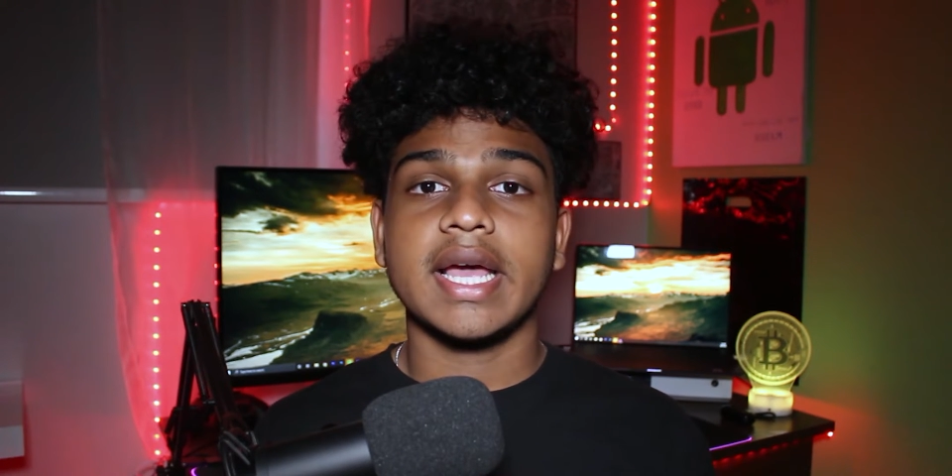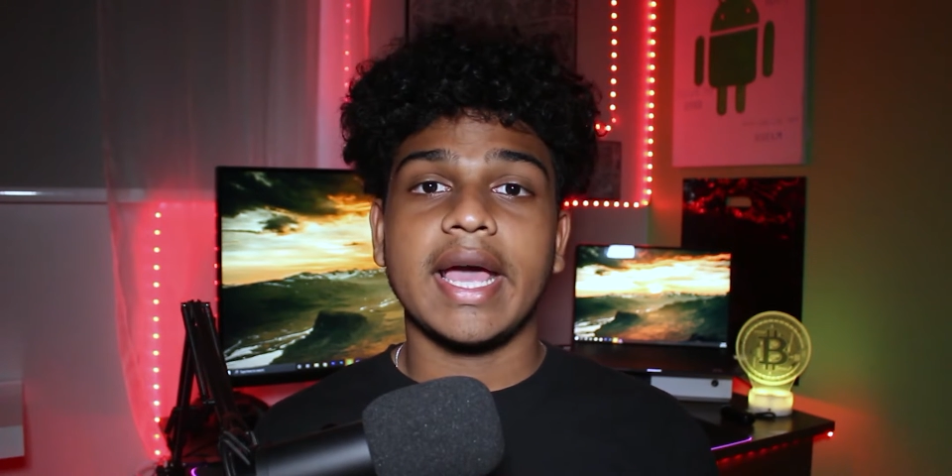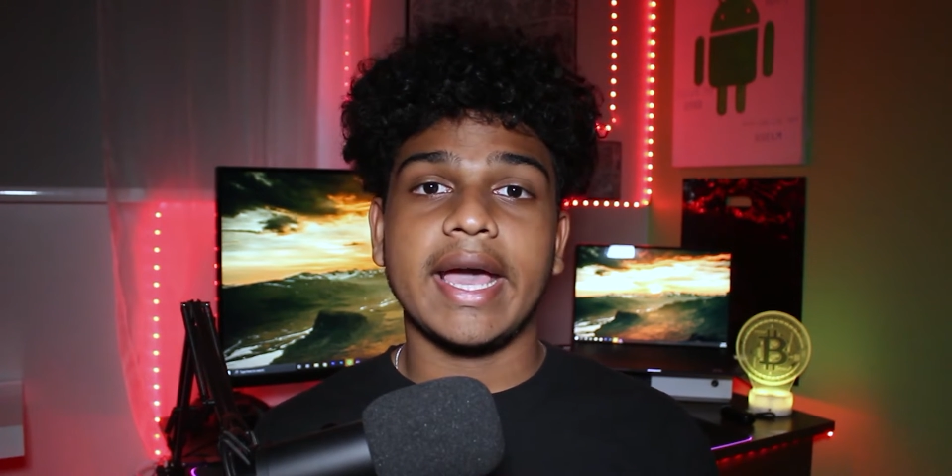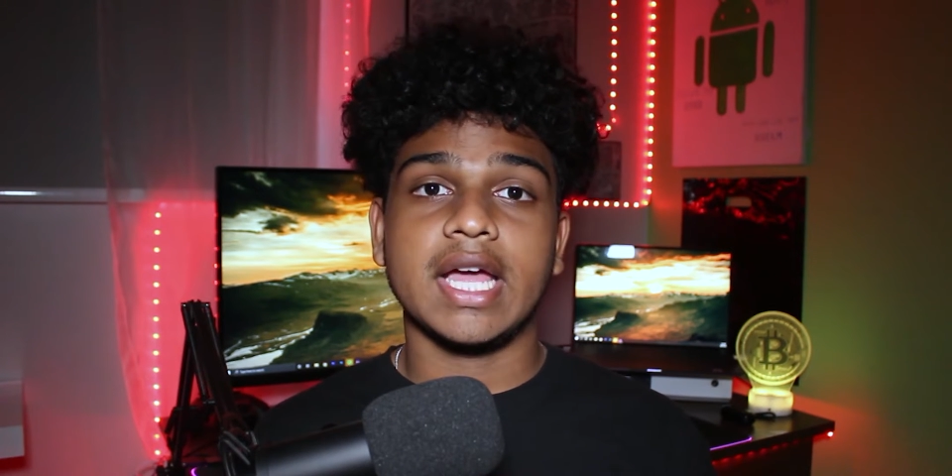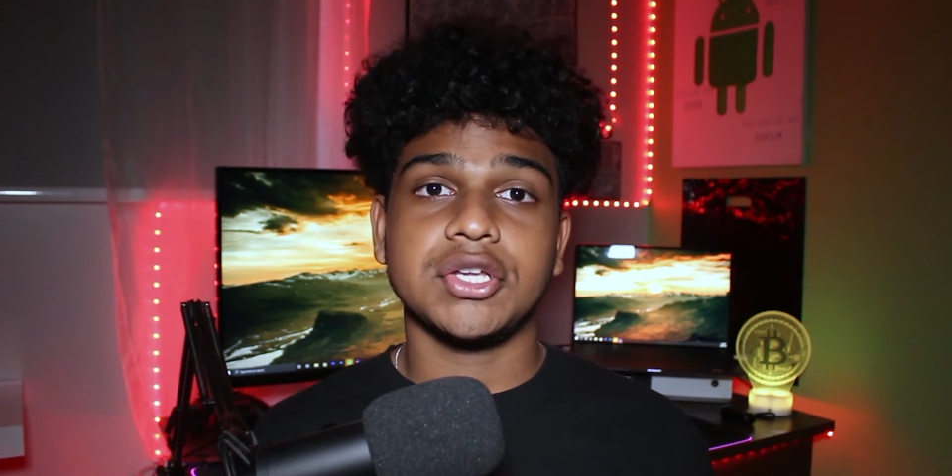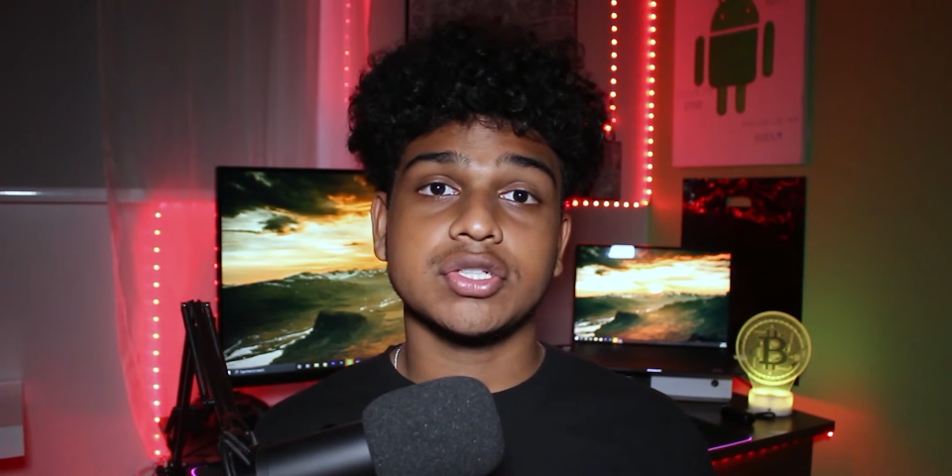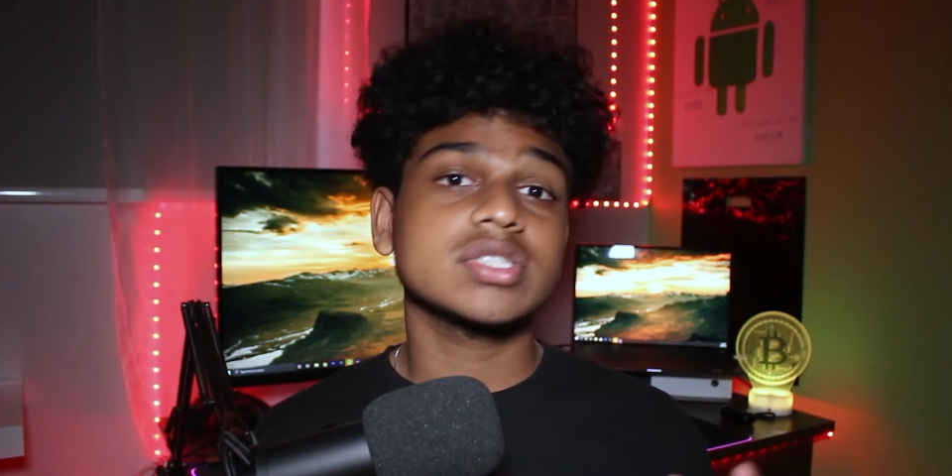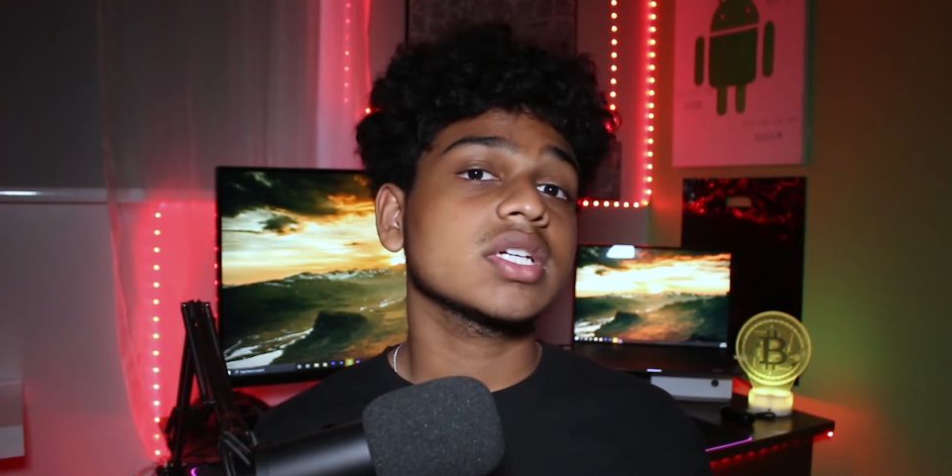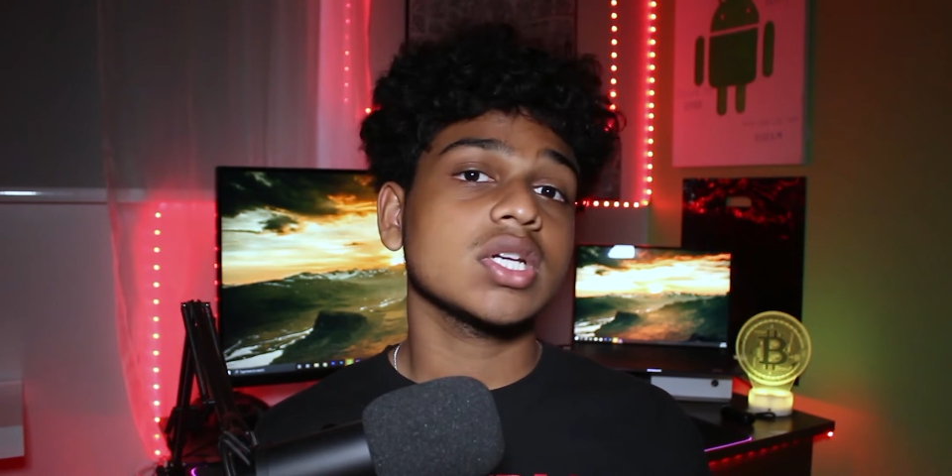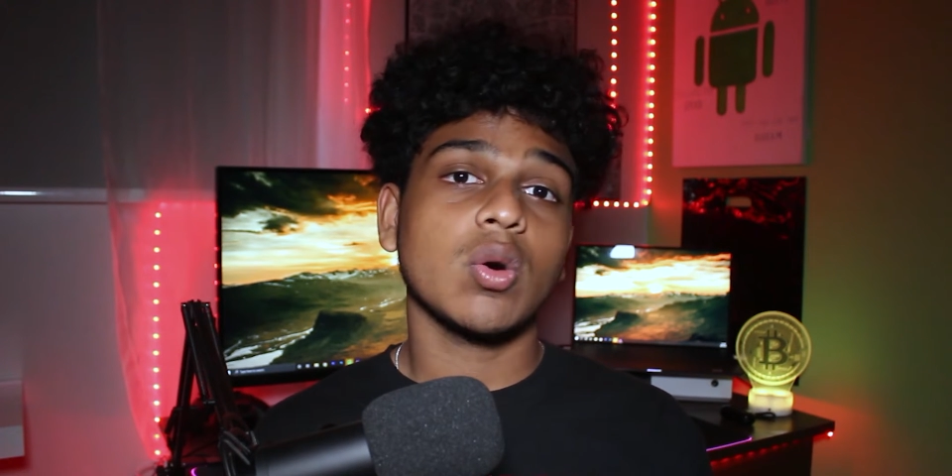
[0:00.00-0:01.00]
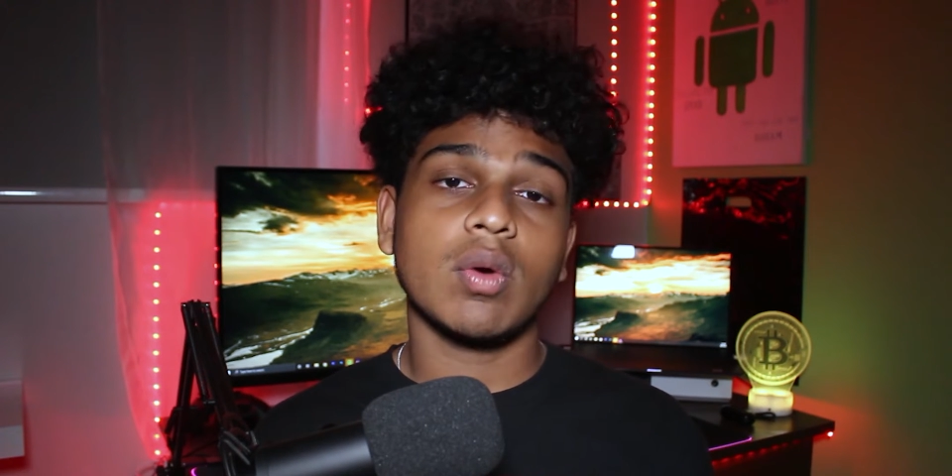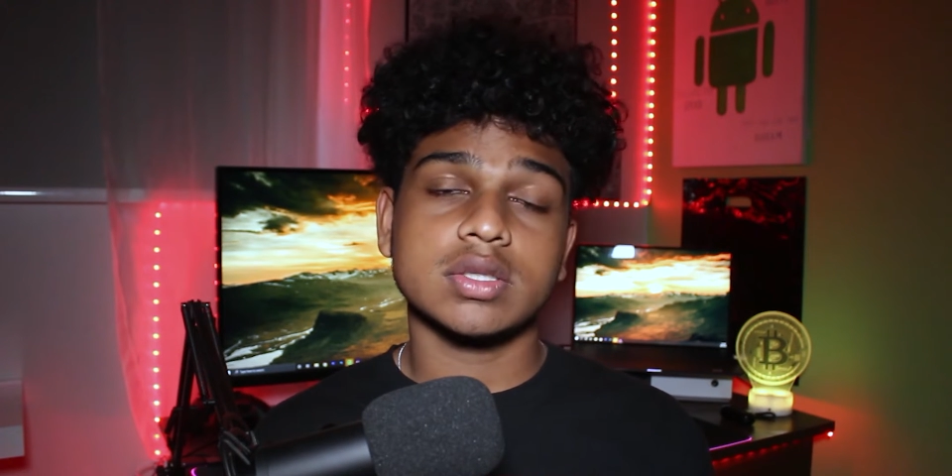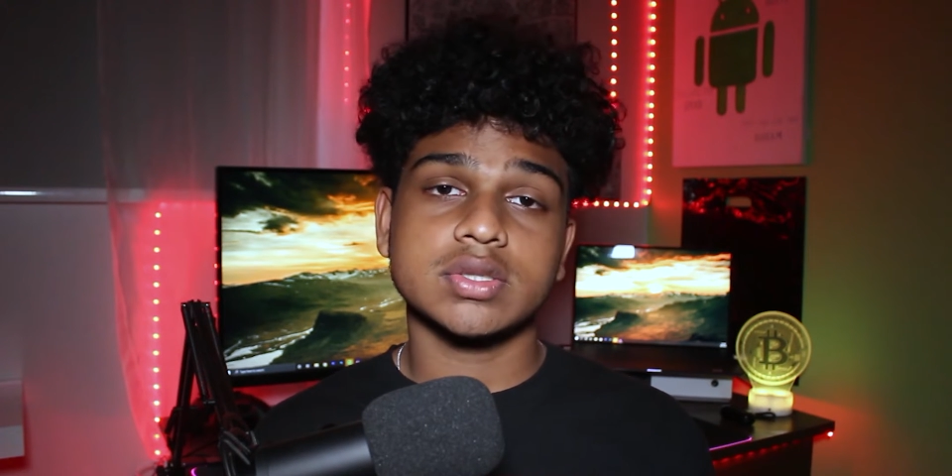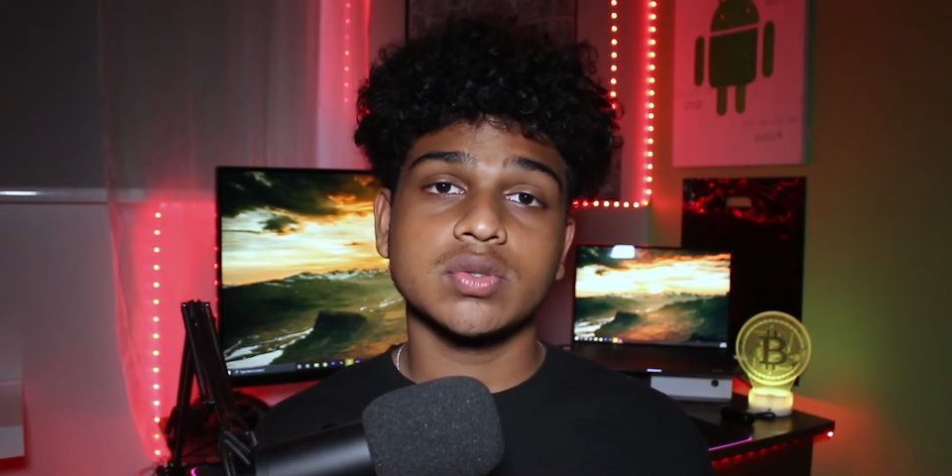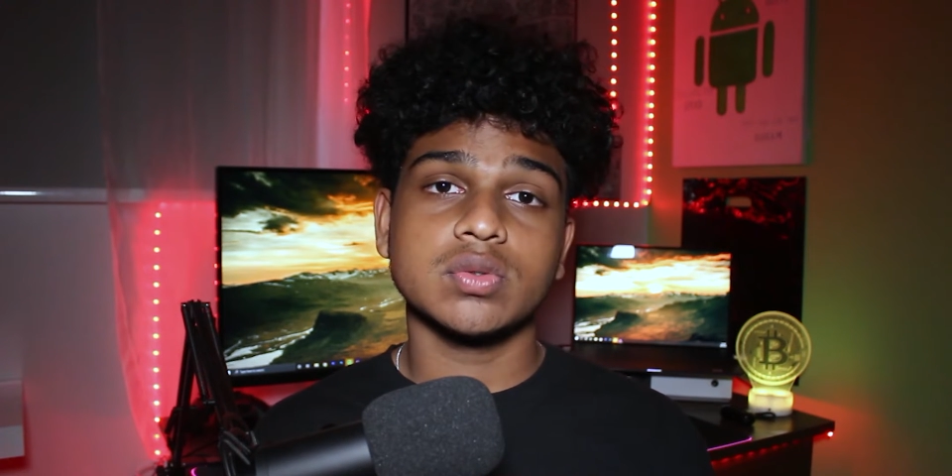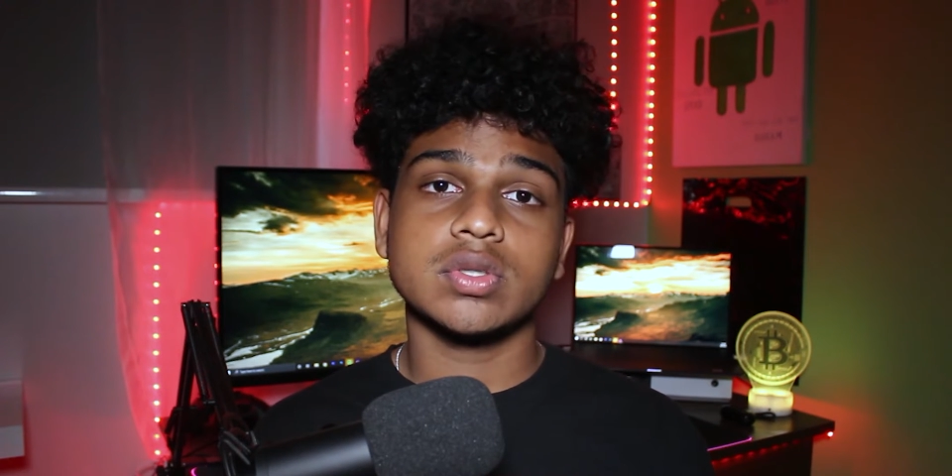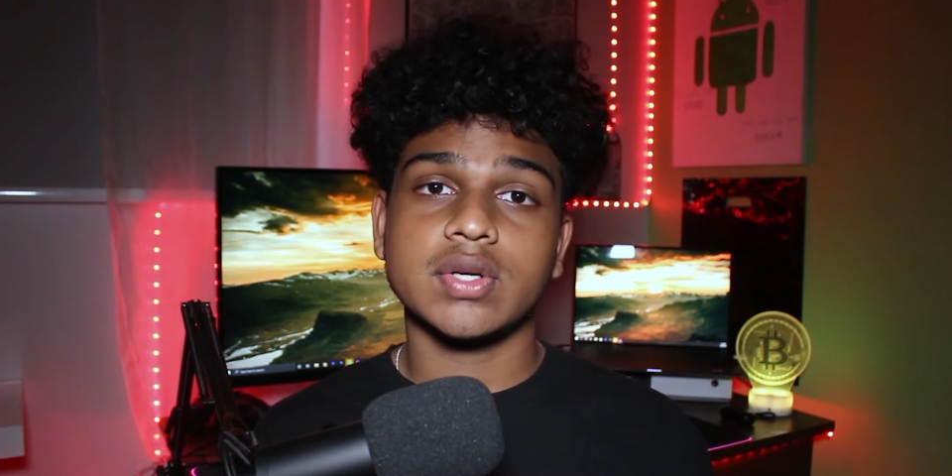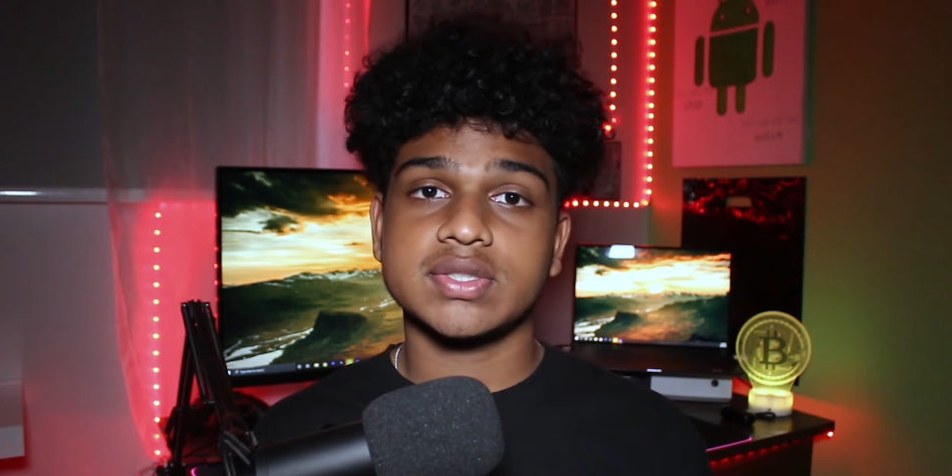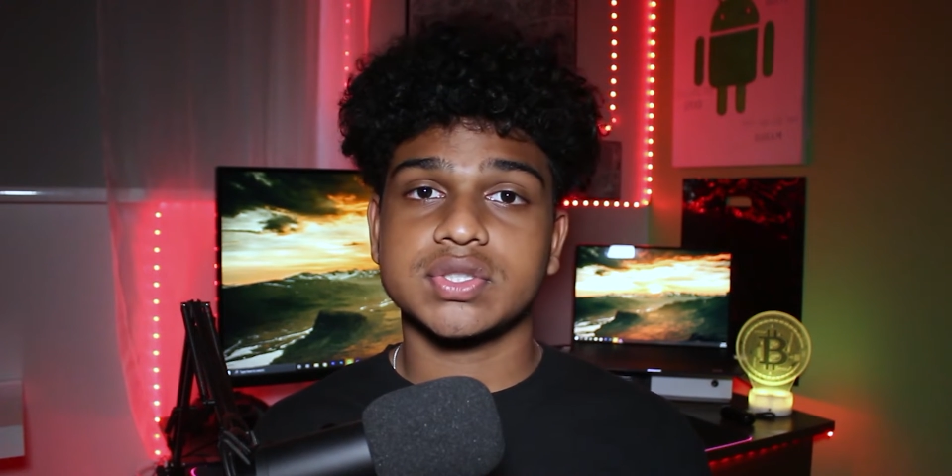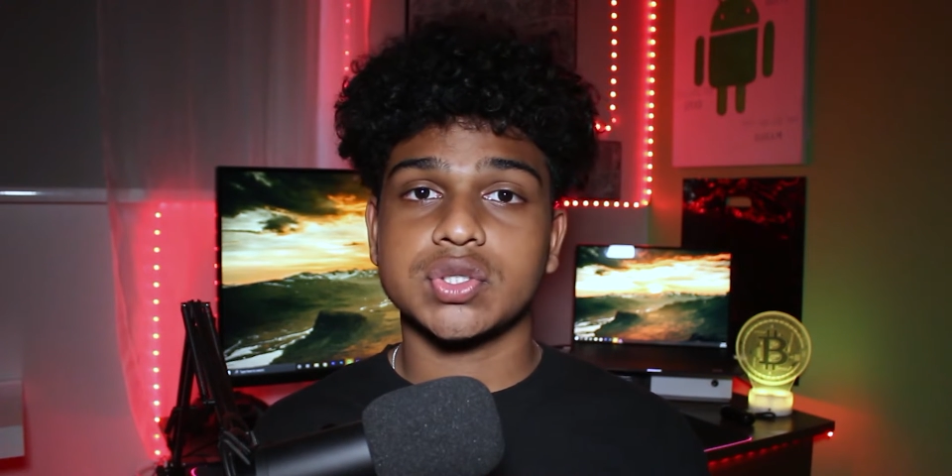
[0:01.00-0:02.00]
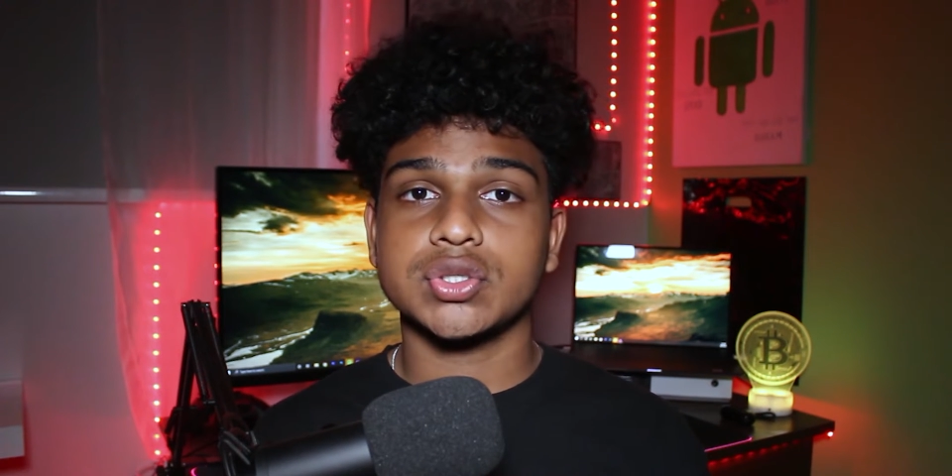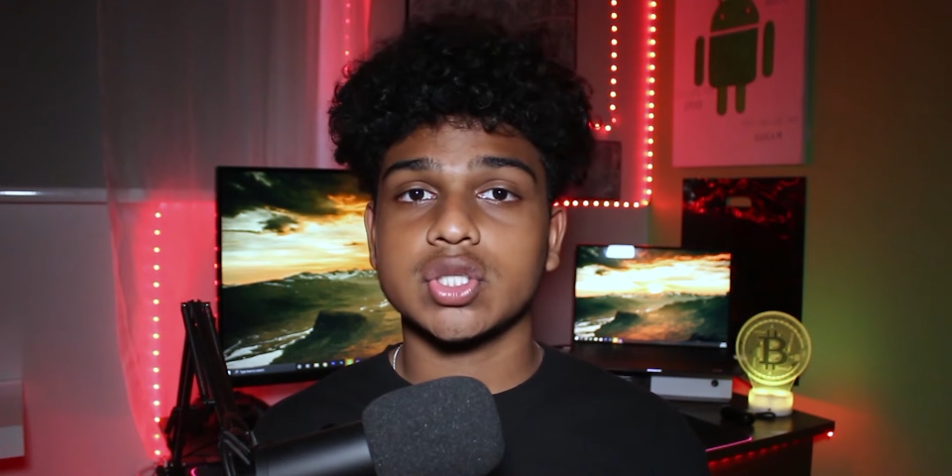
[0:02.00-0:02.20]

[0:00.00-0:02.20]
And you're just going to go on to Google and search